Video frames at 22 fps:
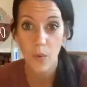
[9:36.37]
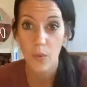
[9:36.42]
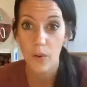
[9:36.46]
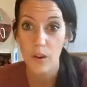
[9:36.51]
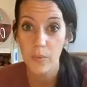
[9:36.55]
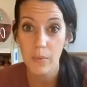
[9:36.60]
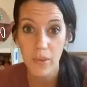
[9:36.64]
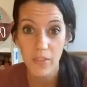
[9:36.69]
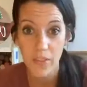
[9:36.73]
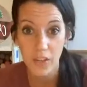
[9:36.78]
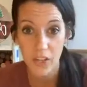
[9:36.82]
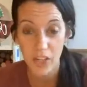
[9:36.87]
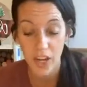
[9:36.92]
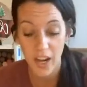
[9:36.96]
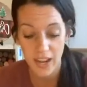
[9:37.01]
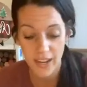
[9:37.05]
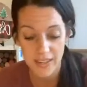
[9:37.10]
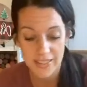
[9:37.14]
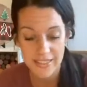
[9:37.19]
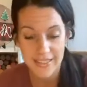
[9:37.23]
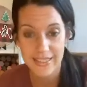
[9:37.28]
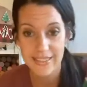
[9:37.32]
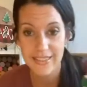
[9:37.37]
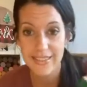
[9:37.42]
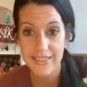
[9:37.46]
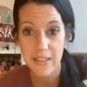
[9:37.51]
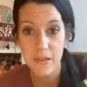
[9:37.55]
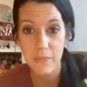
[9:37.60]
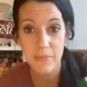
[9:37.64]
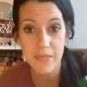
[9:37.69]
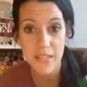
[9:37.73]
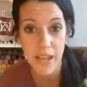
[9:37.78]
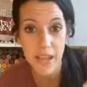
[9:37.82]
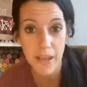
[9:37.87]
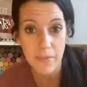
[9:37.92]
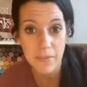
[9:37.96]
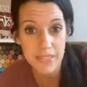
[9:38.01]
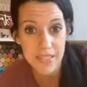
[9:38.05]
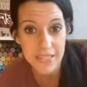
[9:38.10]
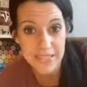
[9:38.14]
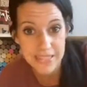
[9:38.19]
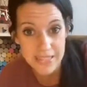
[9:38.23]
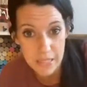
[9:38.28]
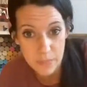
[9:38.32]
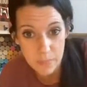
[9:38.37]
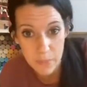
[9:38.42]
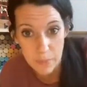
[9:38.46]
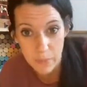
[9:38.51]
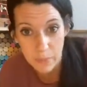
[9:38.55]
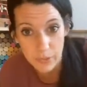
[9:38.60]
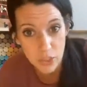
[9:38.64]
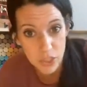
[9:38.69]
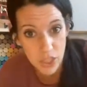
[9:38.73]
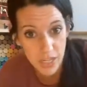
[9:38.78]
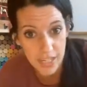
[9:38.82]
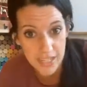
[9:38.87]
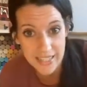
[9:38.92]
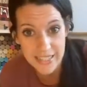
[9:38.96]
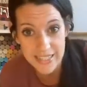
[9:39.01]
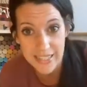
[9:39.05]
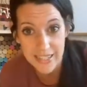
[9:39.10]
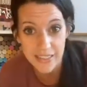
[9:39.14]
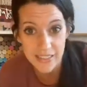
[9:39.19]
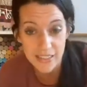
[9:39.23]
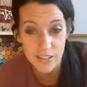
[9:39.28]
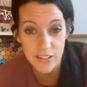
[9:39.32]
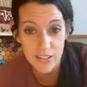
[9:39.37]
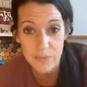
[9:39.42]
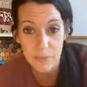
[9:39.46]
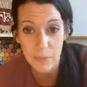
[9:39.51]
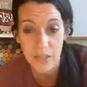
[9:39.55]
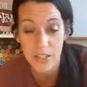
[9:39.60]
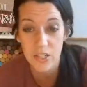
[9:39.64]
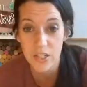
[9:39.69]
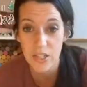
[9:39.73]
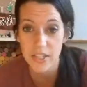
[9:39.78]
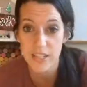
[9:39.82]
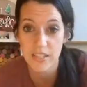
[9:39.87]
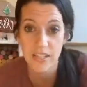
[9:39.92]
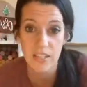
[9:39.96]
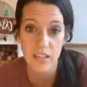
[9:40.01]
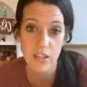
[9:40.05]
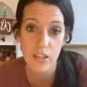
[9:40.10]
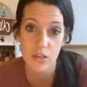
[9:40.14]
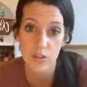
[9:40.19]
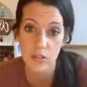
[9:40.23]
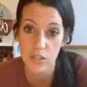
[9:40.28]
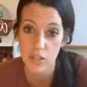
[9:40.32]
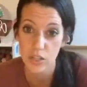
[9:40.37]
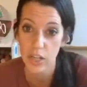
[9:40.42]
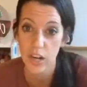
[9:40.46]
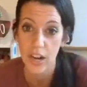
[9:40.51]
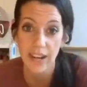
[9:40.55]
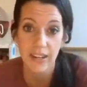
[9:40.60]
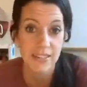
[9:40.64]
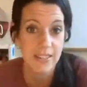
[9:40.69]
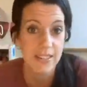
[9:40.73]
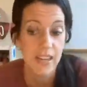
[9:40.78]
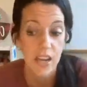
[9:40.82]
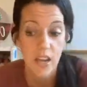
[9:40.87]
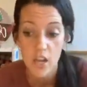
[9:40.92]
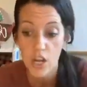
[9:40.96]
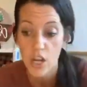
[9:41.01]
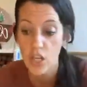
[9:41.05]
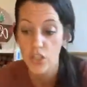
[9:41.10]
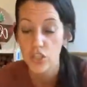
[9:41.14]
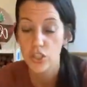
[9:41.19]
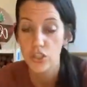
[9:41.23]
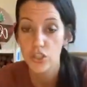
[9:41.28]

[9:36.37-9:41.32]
What about the cracks? And sometimes I see people try to dig their sponge into those cracks.